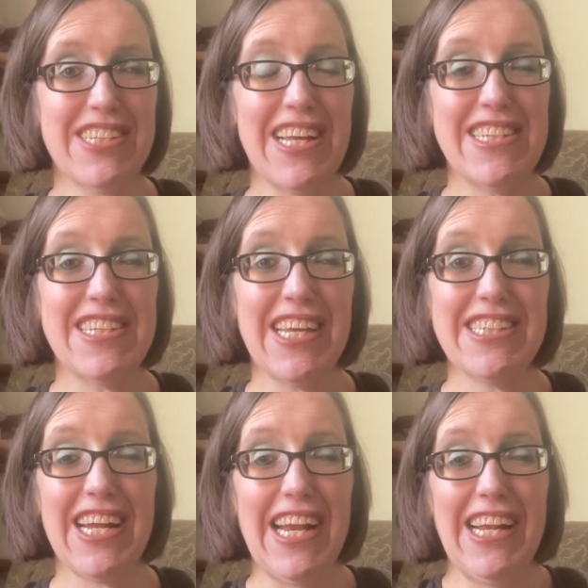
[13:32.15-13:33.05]
So that's
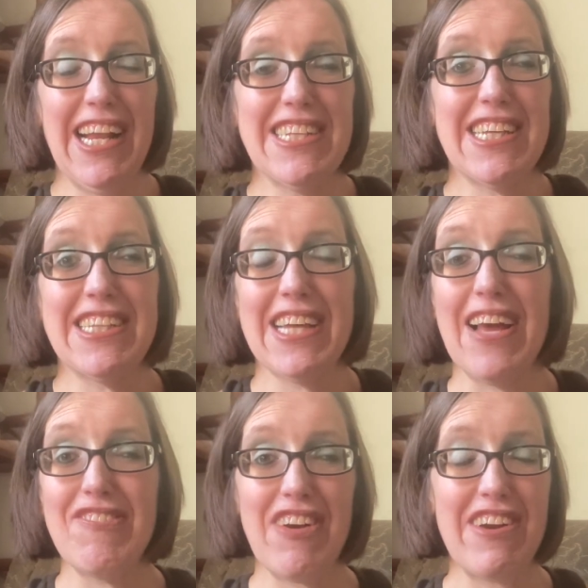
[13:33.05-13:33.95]
16 classics
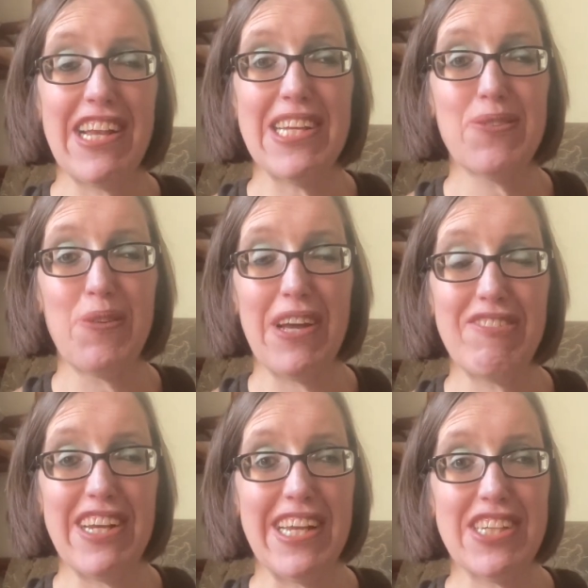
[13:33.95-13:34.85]
at very least we'll get
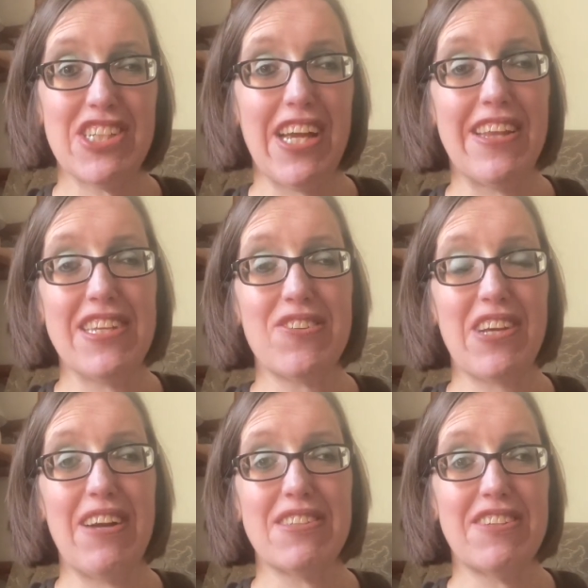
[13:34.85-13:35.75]
read next year. And that's not
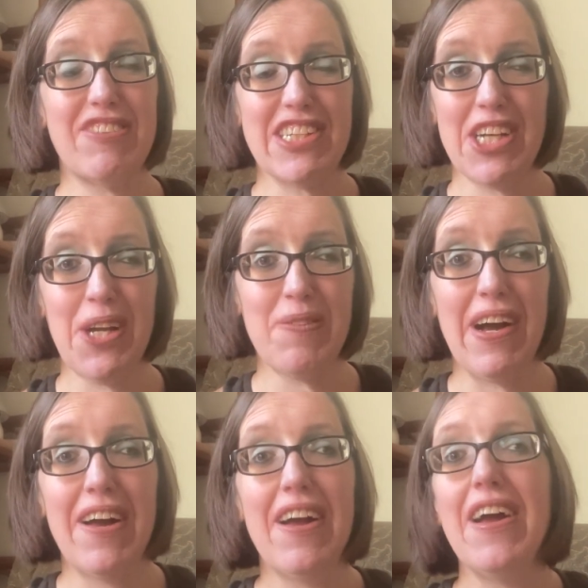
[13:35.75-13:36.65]
counting
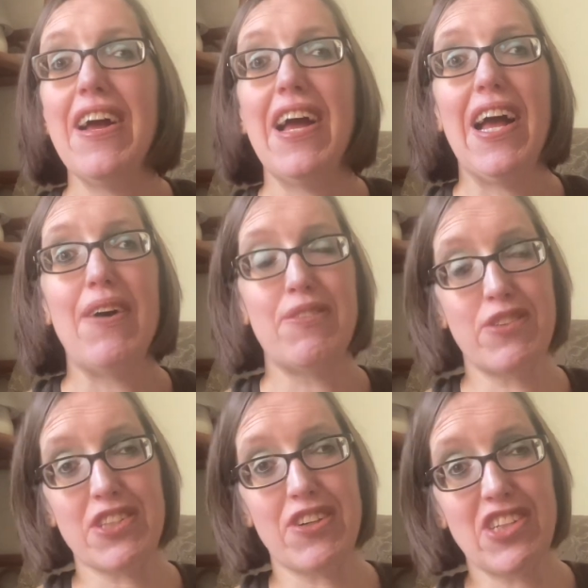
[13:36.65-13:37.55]
Victober. And we've
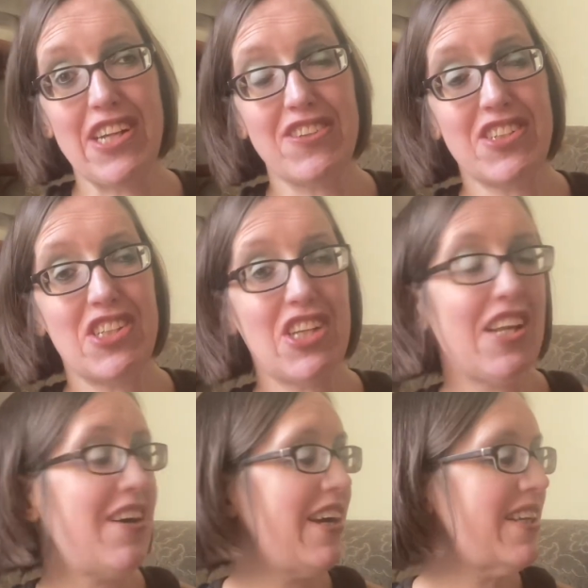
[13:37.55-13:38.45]
also got Jane Austen in
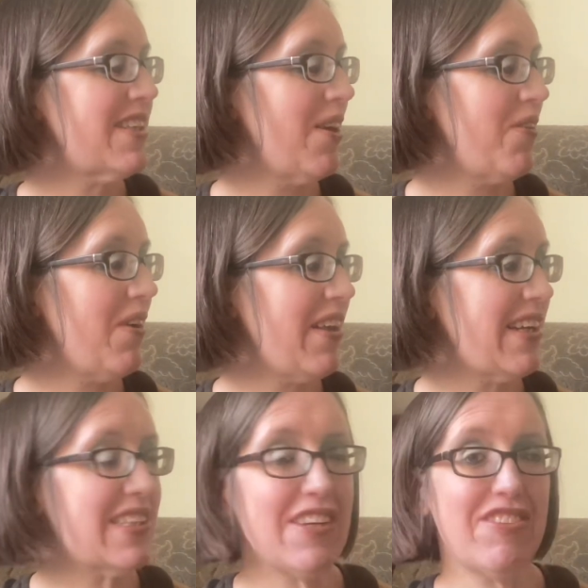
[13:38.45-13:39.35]
July. So I
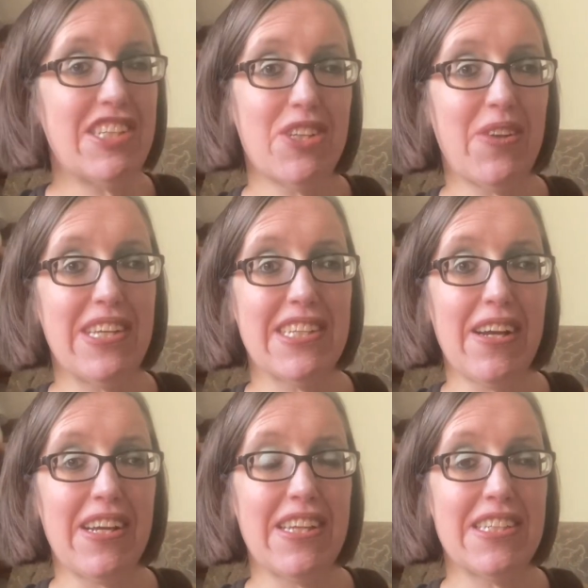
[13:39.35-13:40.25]
think definitely 2 of these are
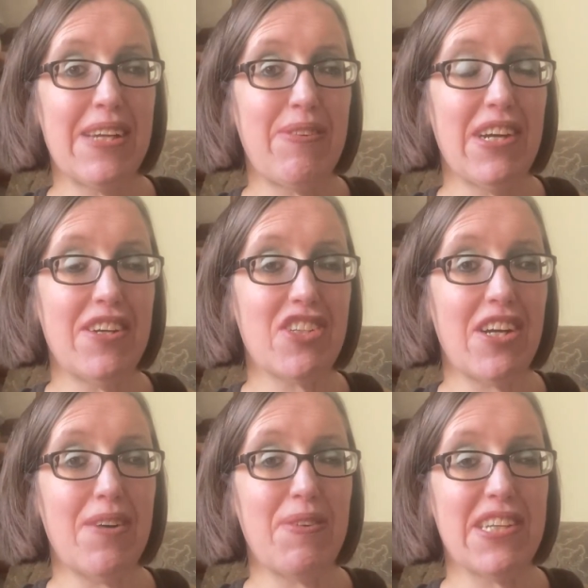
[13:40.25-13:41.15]
going in the TBR
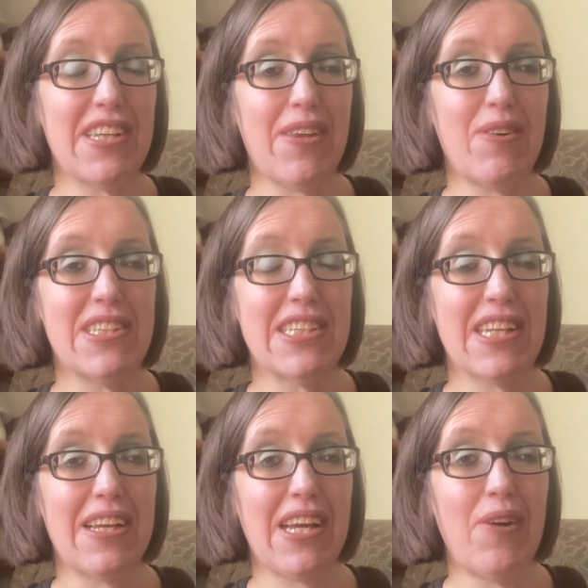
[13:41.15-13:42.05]
jar, because otherwise it's
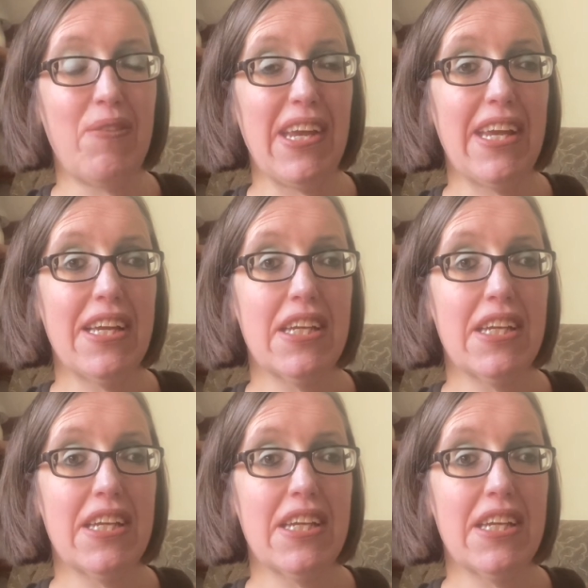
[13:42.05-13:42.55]
going to kill me.